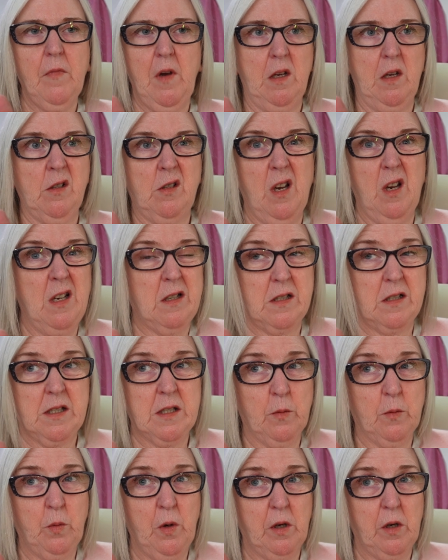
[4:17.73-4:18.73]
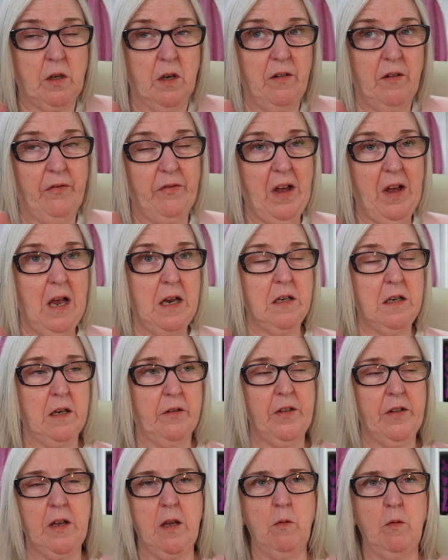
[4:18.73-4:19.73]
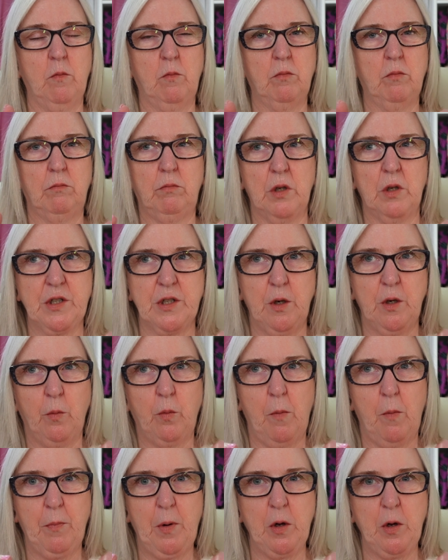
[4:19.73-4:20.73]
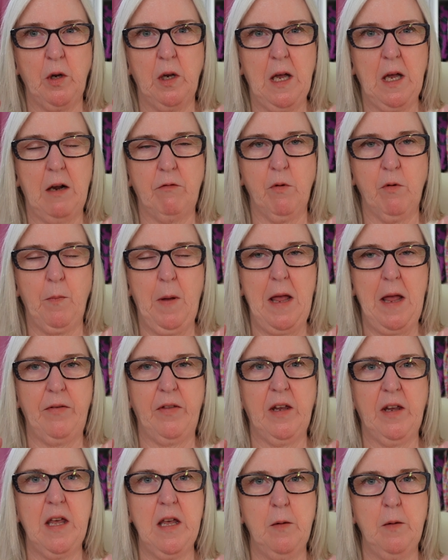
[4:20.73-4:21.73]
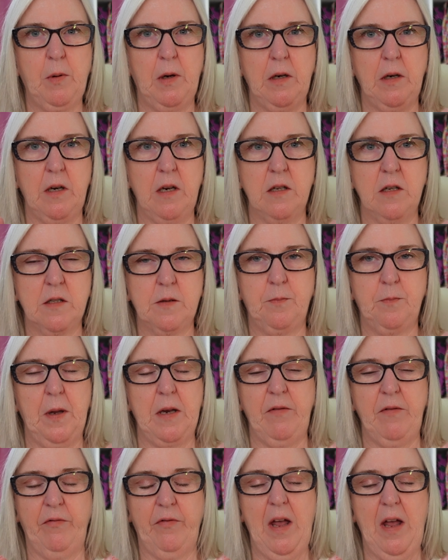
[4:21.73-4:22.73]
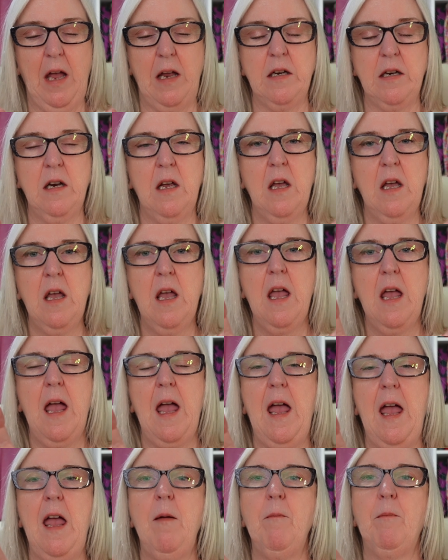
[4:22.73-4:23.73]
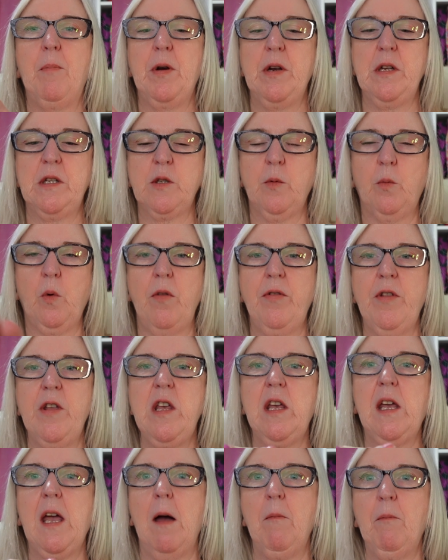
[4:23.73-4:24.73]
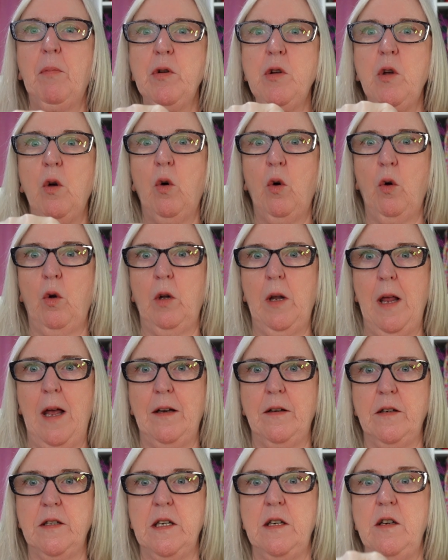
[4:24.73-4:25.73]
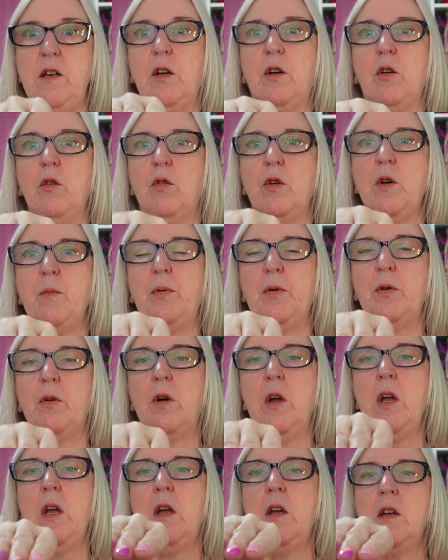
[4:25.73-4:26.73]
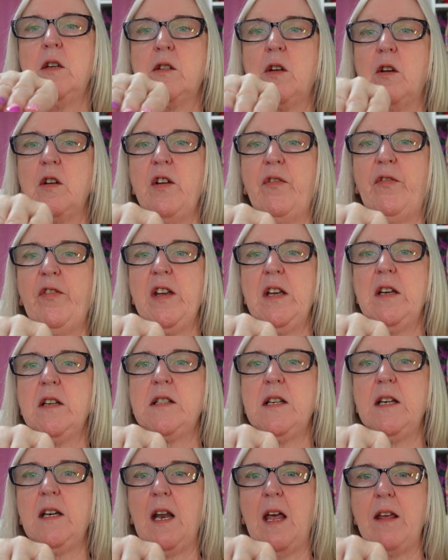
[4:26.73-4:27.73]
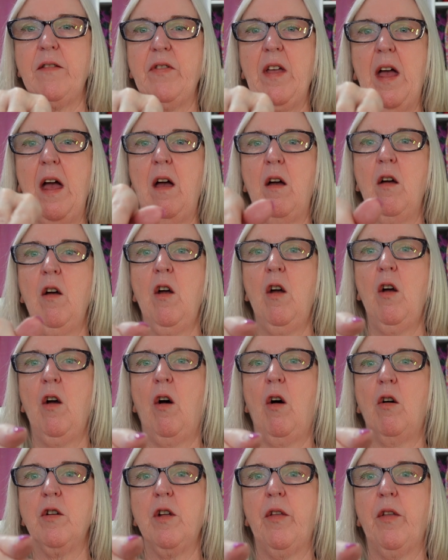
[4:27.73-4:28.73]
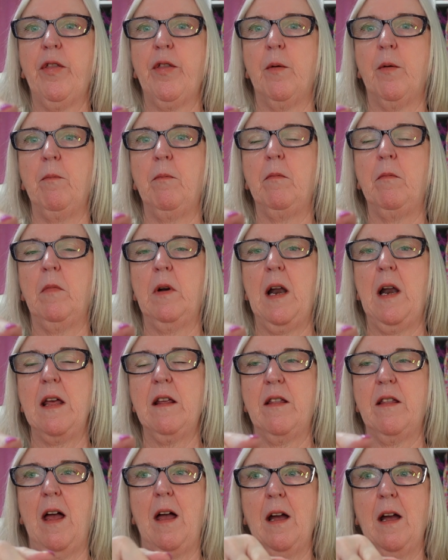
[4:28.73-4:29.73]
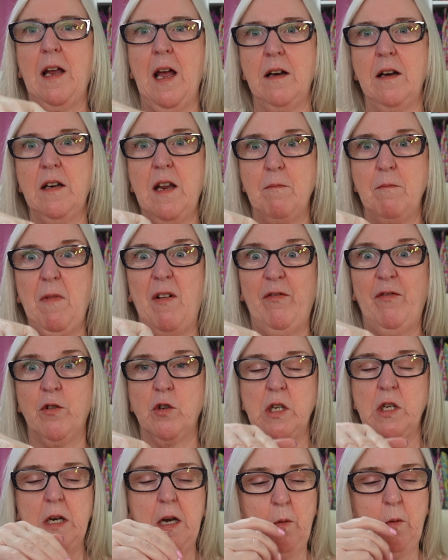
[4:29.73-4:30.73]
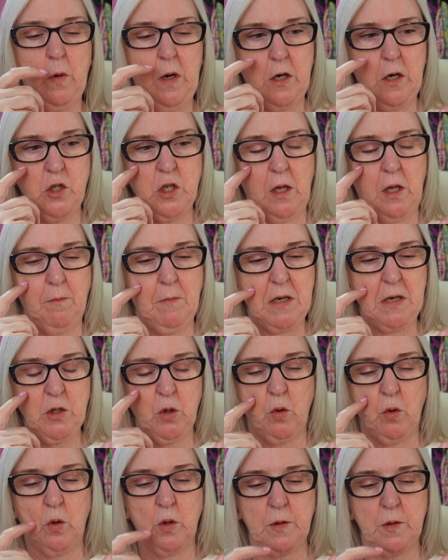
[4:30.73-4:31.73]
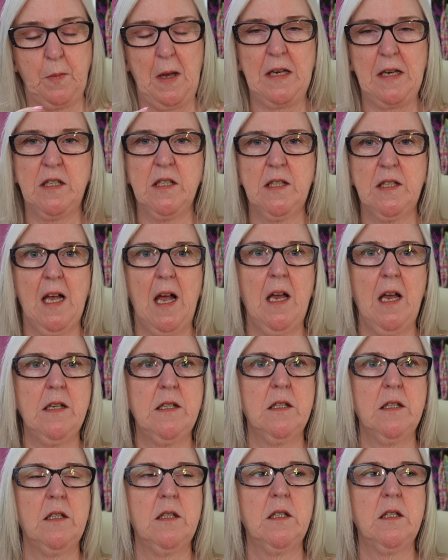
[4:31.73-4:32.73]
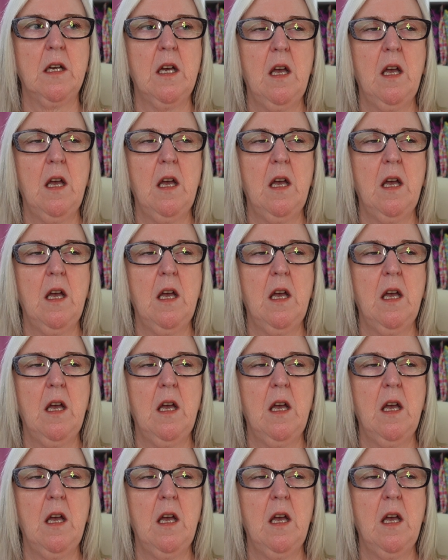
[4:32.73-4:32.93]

It's still working fine. I think it wasn't at one point, and Carl repaired the cable and it's been fine. But it's a one that you can't put your whole hand in. You can only put sort of your fingers in like that or your thumb like that. I can get my foot in it when I gel my toes, but I decided